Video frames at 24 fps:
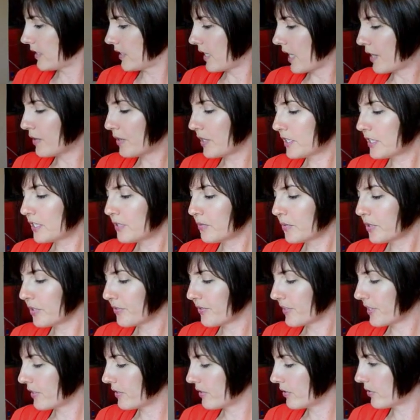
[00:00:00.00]
I read some
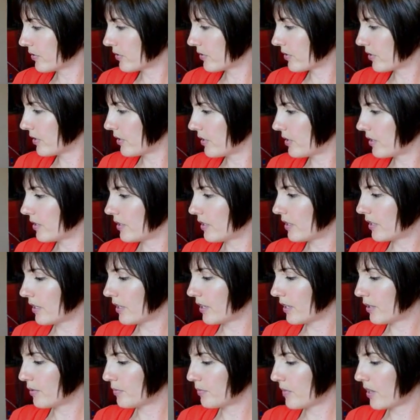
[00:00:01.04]
reviews
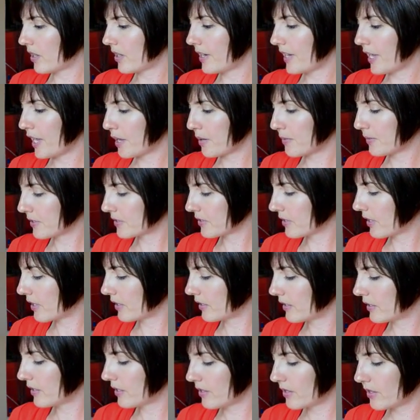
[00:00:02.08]
on
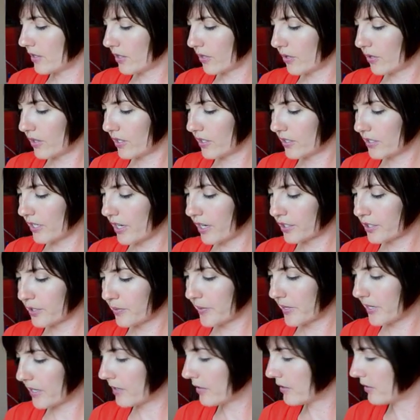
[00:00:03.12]
Amazon, though, that talked
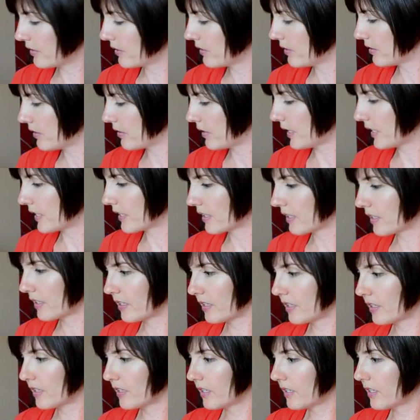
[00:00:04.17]
about like
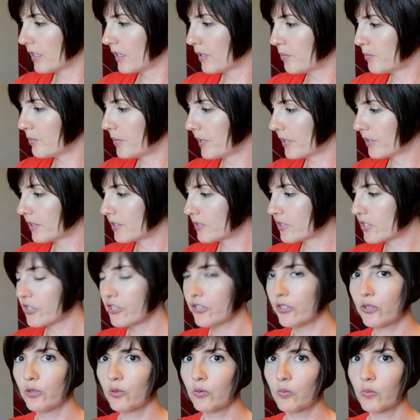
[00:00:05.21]
parents
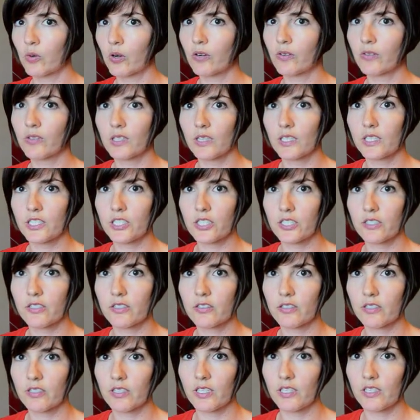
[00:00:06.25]
who weren't religious
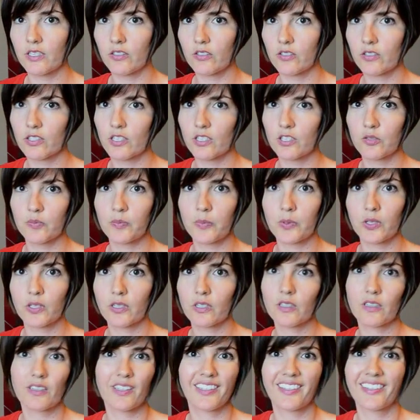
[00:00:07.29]
and used this book.
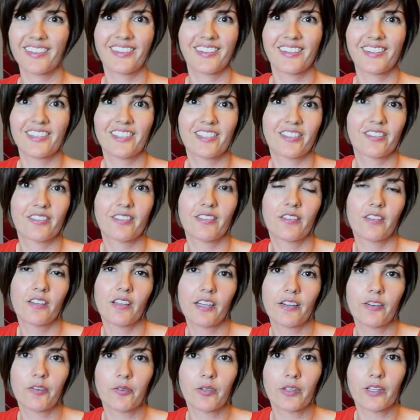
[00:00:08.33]
Like they
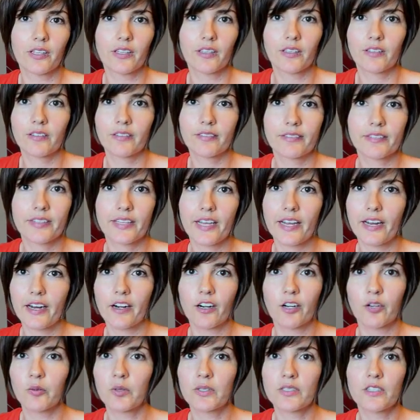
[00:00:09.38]
didn't really
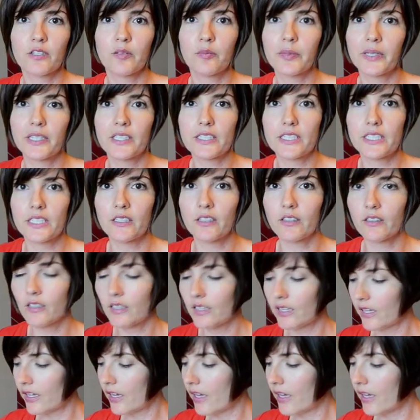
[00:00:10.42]
care. It wasn't a big deal.